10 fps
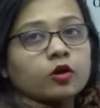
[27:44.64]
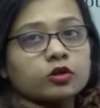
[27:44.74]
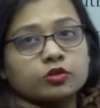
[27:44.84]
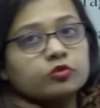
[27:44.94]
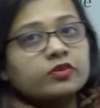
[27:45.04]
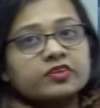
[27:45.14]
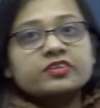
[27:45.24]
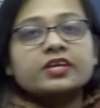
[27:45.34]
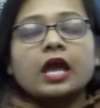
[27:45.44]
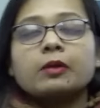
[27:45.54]

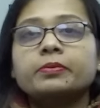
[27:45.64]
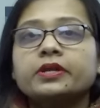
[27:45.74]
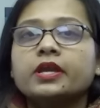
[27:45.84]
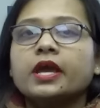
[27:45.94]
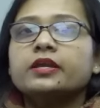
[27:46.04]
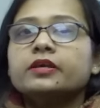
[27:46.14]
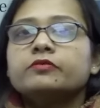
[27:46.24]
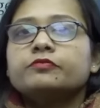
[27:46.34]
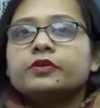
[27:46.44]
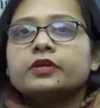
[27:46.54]
controversy happened
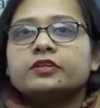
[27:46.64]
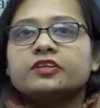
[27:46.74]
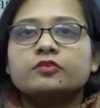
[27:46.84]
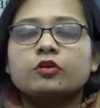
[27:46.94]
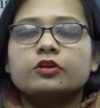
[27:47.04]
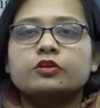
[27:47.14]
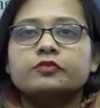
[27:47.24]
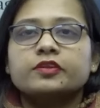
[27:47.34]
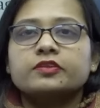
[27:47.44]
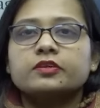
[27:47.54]
and this
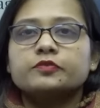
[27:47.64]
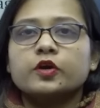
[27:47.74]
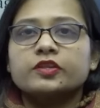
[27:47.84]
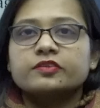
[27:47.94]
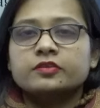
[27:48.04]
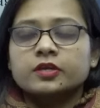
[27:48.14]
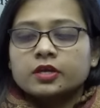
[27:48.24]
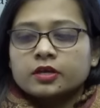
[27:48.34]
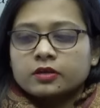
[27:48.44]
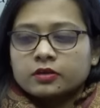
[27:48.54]
controversy was
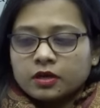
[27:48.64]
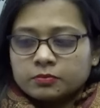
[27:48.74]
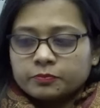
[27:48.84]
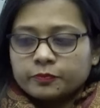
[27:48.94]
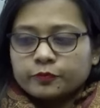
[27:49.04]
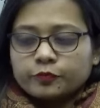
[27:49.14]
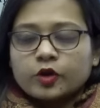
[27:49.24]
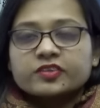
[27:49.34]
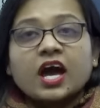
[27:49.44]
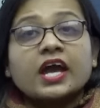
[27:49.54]
uh,
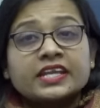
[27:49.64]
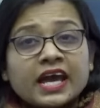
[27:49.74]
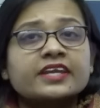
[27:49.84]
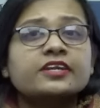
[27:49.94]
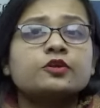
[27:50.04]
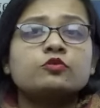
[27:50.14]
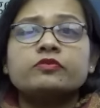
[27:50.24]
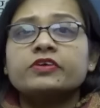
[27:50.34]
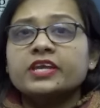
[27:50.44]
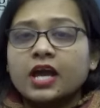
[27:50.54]
was highlighted
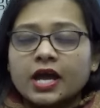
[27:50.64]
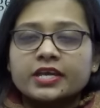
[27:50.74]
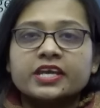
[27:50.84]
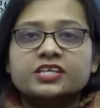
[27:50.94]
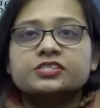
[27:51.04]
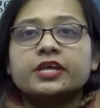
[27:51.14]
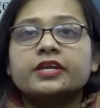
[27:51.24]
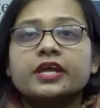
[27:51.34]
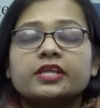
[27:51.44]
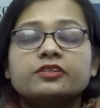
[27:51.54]
to a very high
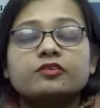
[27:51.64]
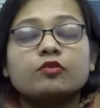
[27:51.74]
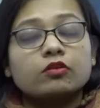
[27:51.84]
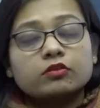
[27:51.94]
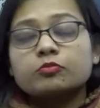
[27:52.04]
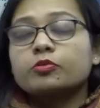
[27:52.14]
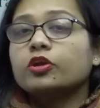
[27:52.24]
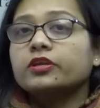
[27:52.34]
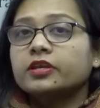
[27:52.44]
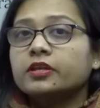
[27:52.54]
extent and this also
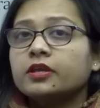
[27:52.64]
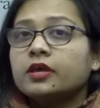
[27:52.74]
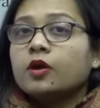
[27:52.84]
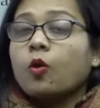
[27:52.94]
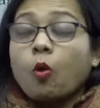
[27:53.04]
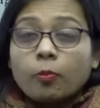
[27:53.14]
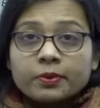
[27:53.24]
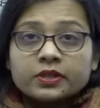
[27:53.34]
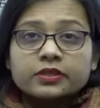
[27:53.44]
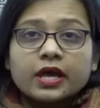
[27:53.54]
brought in
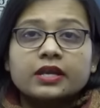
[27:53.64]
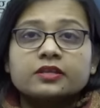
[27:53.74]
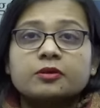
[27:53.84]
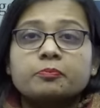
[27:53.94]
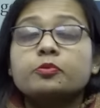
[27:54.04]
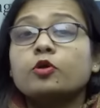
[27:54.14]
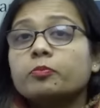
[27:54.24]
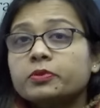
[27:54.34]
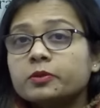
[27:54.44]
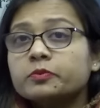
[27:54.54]
open that the
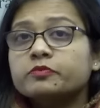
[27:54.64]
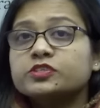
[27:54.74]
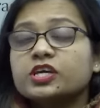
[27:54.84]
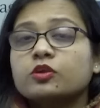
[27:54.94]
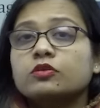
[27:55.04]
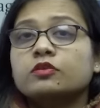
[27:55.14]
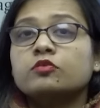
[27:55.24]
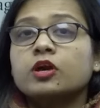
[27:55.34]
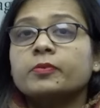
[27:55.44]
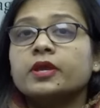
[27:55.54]
problems which are
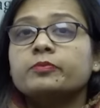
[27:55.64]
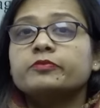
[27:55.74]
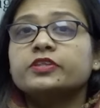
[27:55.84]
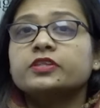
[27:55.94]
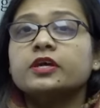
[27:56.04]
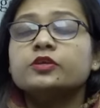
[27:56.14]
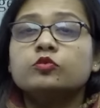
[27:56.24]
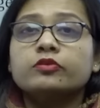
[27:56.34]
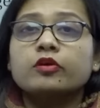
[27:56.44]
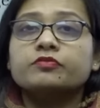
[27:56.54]
also coming up with the
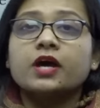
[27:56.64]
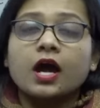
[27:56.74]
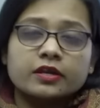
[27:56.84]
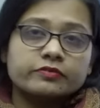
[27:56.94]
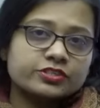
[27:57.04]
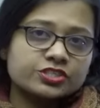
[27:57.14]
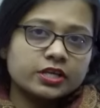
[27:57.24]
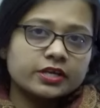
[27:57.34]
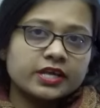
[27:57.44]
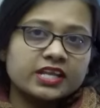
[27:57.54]
use of the
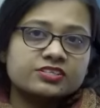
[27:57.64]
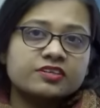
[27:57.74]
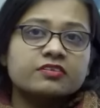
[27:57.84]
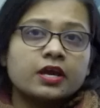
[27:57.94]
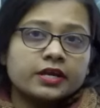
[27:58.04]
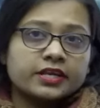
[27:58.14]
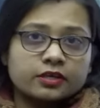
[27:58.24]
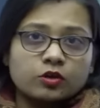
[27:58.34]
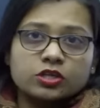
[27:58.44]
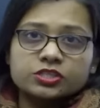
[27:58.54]
artificial intelligence
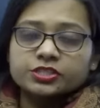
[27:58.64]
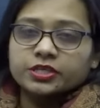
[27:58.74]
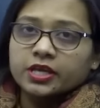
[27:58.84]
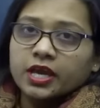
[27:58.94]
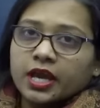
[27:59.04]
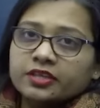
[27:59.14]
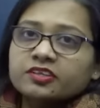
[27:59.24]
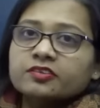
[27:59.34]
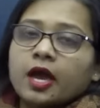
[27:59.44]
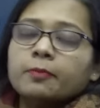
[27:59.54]
technology
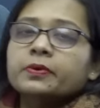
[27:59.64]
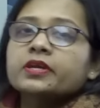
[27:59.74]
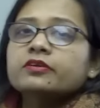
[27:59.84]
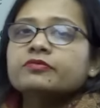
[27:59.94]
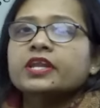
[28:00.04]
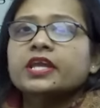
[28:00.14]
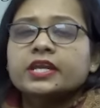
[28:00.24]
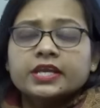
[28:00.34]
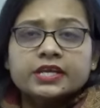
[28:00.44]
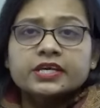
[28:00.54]
and this happened when
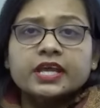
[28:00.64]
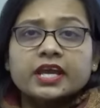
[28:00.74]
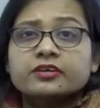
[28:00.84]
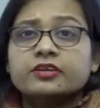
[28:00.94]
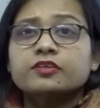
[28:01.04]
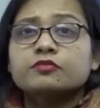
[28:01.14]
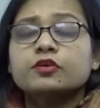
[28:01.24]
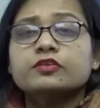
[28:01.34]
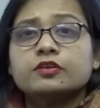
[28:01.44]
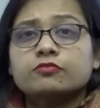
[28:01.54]
an Indian actress
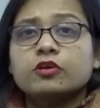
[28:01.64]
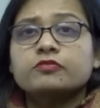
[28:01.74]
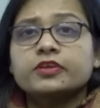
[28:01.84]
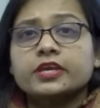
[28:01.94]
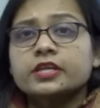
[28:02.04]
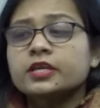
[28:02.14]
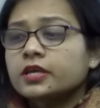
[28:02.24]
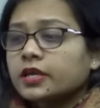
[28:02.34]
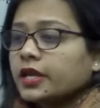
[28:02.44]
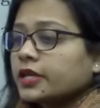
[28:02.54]
was involved in
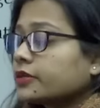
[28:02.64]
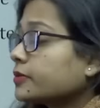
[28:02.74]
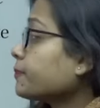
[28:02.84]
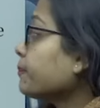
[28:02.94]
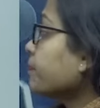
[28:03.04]
it.